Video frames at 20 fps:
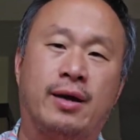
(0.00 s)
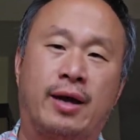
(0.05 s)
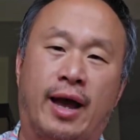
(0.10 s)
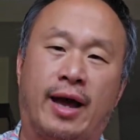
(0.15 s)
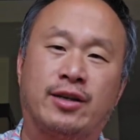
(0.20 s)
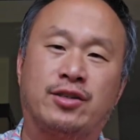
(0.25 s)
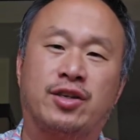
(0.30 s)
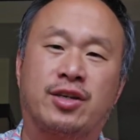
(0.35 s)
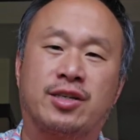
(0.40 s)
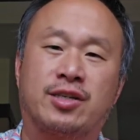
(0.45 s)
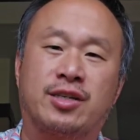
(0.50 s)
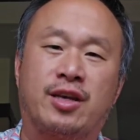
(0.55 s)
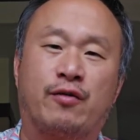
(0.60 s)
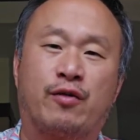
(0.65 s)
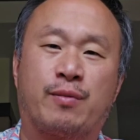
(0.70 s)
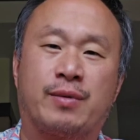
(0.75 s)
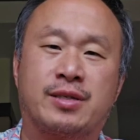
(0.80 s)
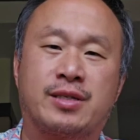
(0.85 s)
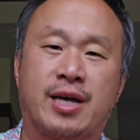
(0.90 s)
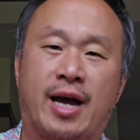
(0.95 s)
as you can see
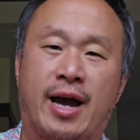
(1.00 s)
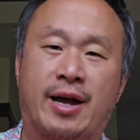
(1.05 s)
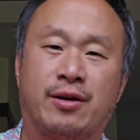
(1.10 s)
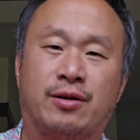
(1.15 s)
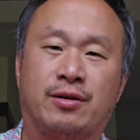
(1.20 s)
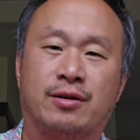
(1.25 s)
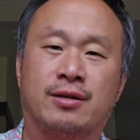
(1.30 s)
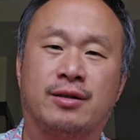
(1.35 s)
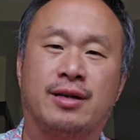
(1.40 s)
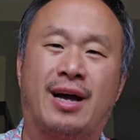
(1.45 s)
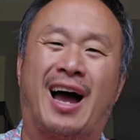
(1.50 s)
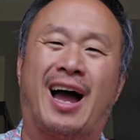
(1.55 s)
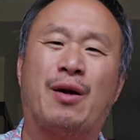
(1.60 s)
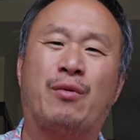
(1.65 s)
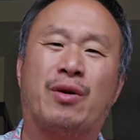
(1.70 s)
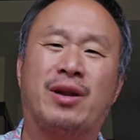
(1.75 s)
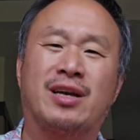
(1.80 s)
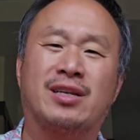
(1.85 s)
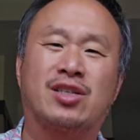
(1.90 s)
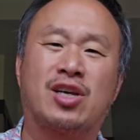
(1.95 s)
from the title, I
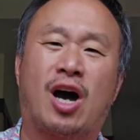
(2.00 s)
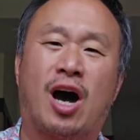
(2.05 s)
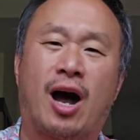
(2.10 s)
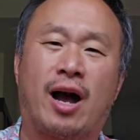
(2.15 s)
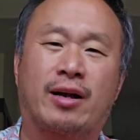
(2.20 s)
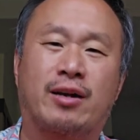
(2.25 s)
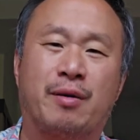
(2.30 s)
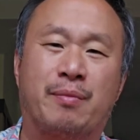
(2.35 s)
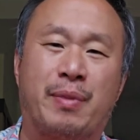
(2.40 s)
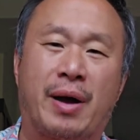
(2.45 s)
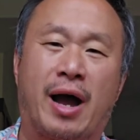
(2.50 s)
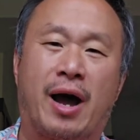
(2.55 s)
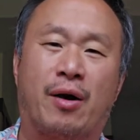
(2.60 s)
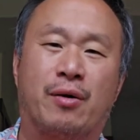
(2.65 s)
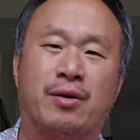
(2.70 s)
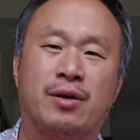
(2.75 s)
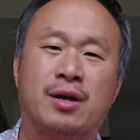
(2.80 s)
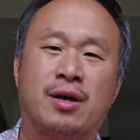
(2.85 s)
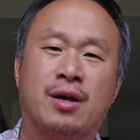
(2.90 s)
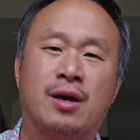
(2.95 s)
want to talk
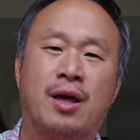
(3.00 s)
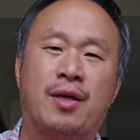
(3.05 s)
about